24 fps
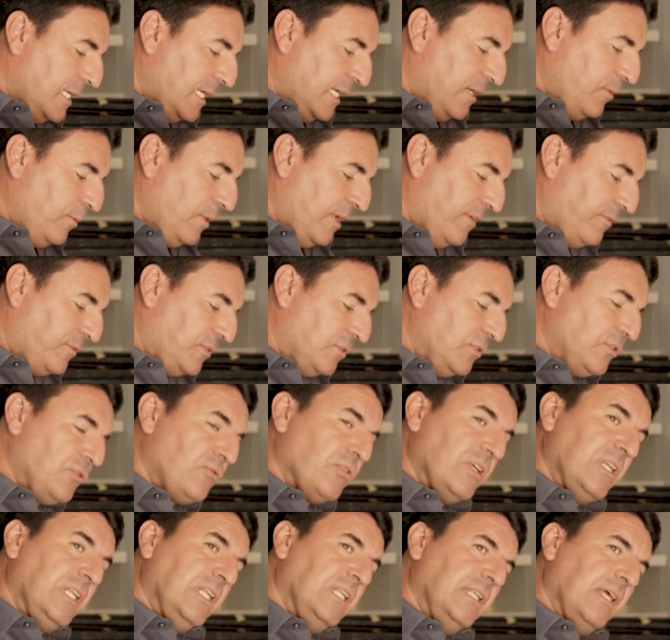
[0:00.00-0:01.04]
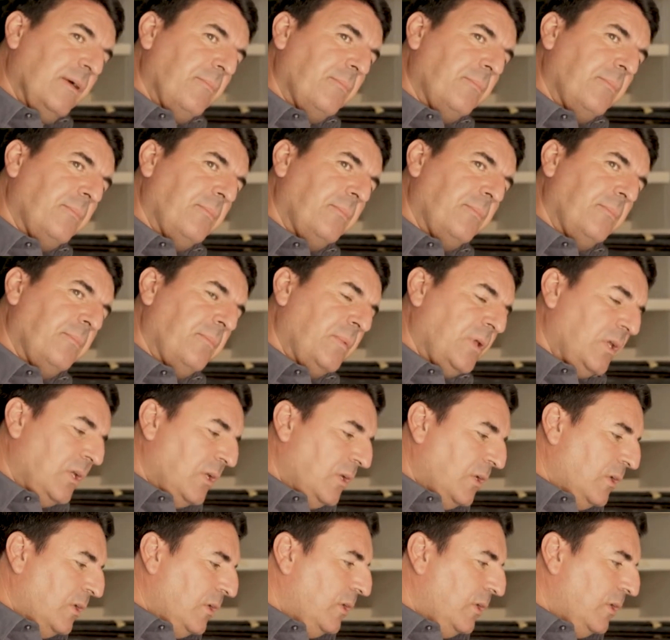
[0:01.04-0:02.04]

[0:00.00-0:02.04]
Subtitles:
and we have to drill them. Yeah.